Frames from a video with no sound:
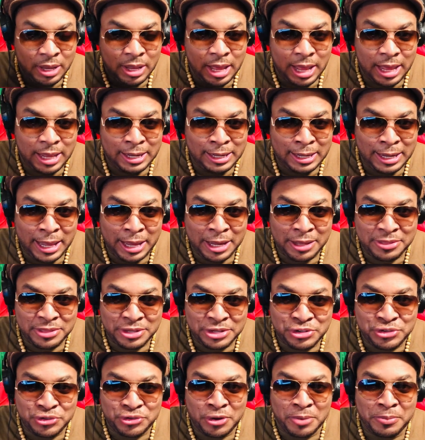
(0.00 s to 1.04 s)
I like the
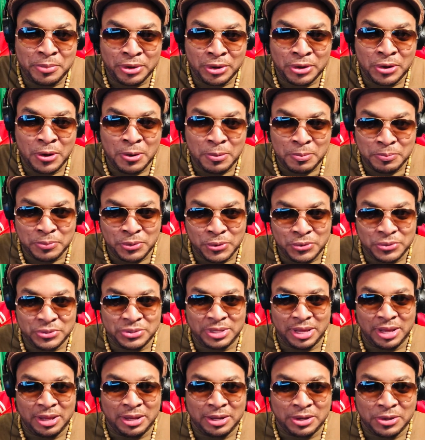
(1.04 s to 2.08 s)
drummer compose,
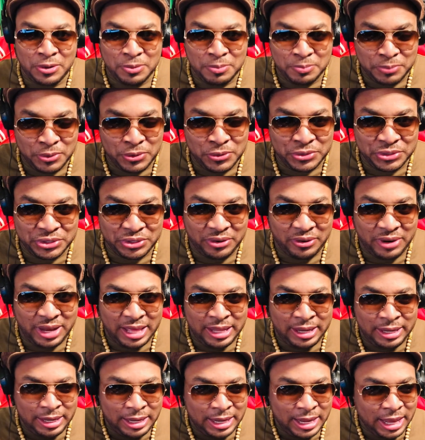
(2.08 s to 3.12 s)
uh, composure. I
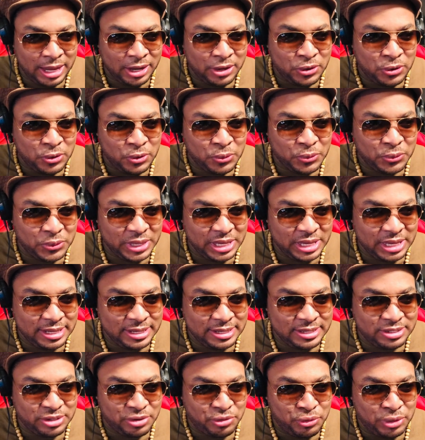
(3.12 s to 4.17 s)
like how
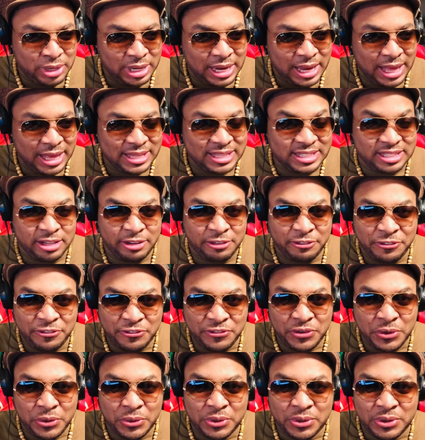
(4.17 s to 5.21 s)
he's relaxed and
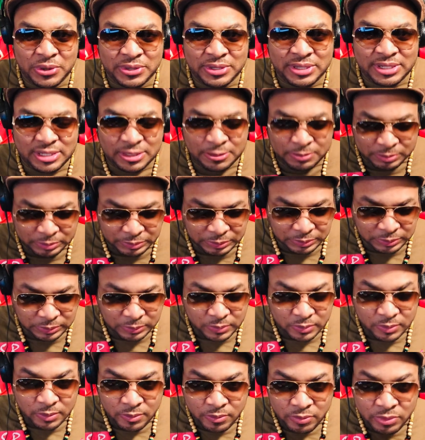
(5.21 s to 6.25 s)
focused
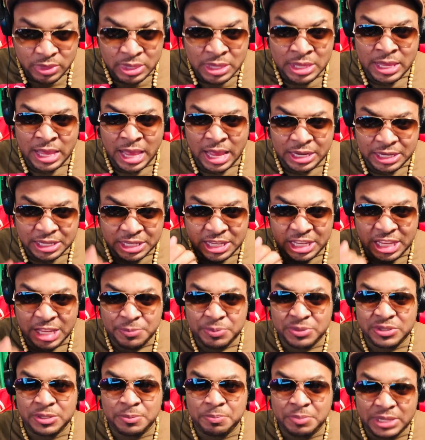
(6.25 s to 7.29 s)
and
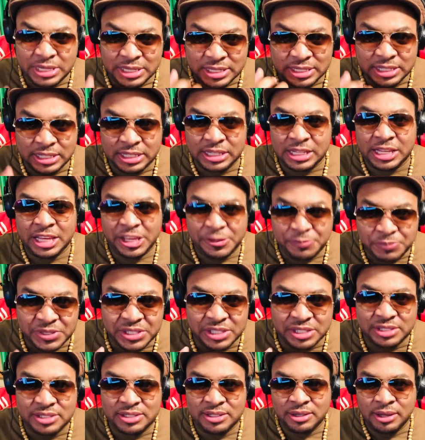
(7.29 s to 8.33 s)
keeps the beat. He keeps
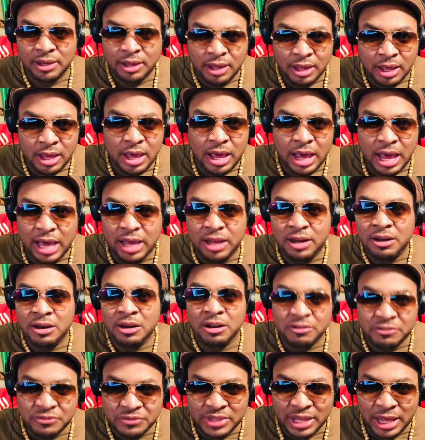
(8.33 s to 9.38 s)
it. I
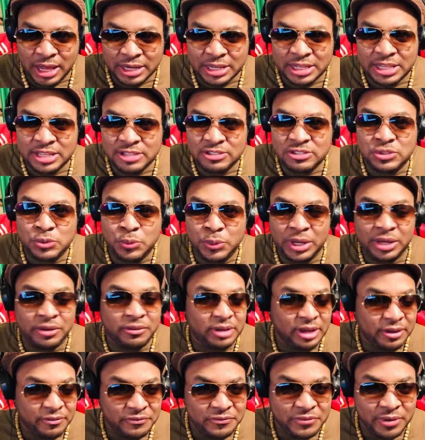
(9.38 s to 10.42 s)
love that. He's doing
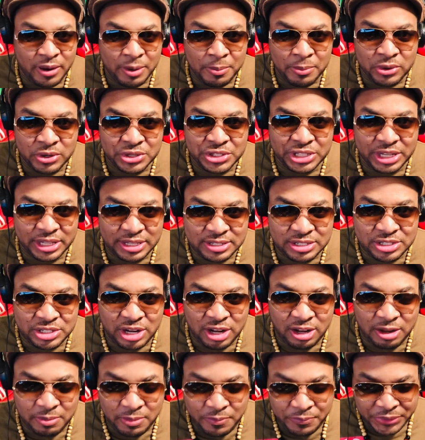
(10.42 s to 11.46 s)
very much his
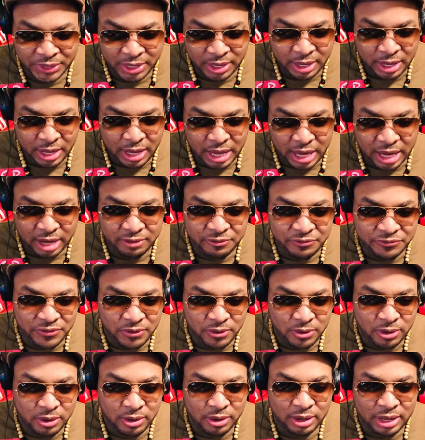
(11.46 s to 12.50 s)
job. And
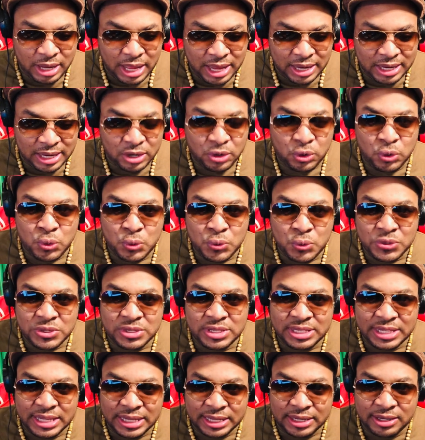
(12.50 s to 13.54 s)
for an
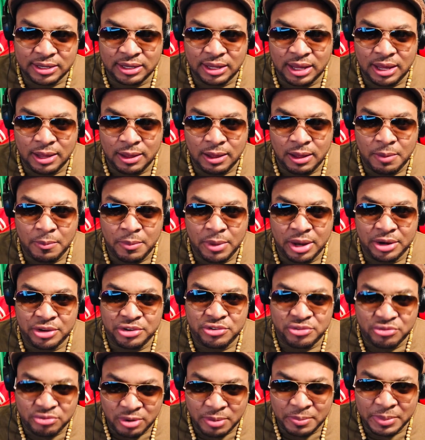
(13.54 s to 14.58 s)
acoustic um,
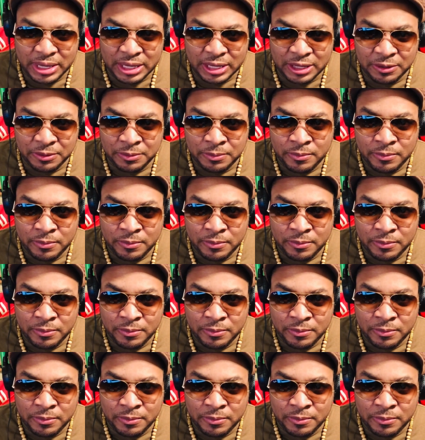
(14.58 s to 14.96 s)
drumming,